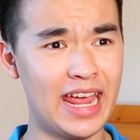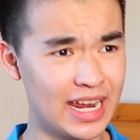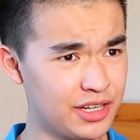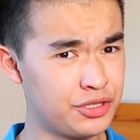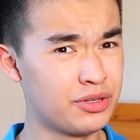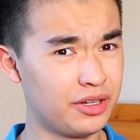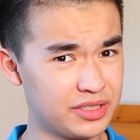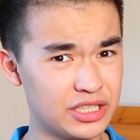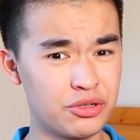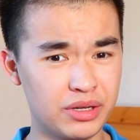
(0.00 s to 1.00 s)

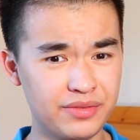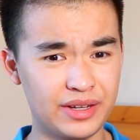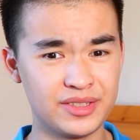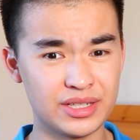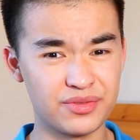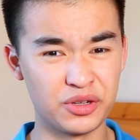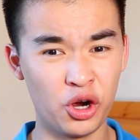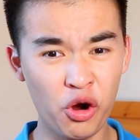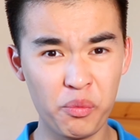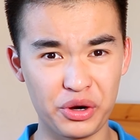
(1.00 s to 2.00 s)
$82.25 for
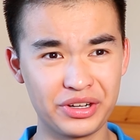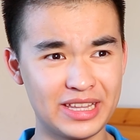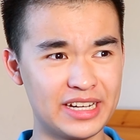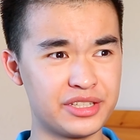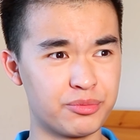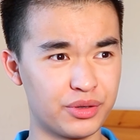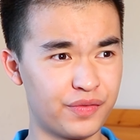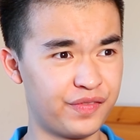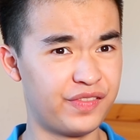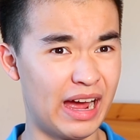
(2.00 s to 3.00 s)
homework that is
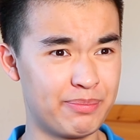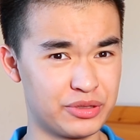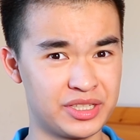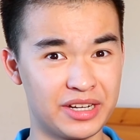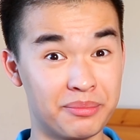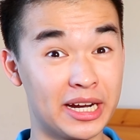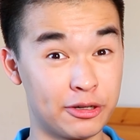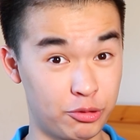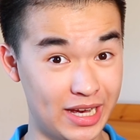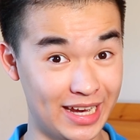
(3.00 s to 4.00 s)
worth 5% of my
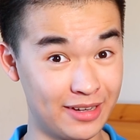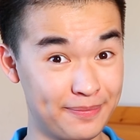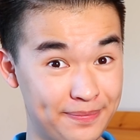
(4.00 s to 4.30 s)
grade.